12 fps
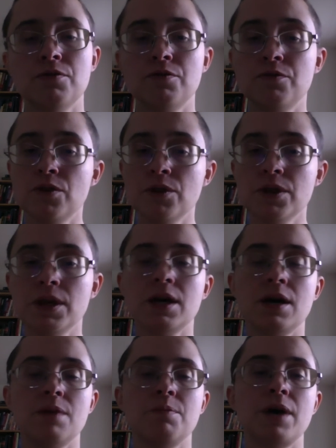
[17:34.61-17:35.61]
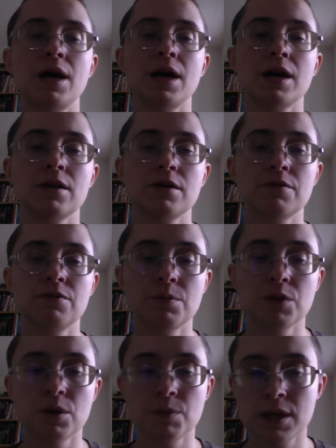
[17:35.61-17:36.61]
fully come back from
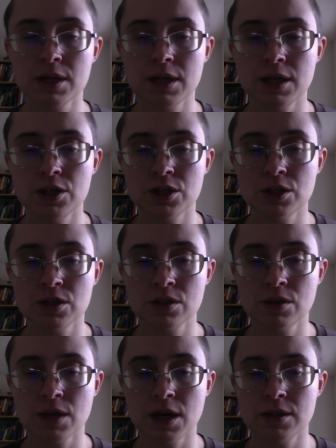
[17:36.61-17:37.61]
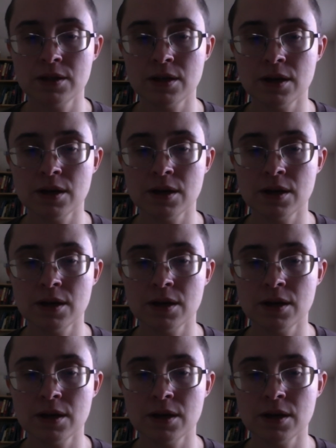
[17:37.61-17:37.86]
your meditation so that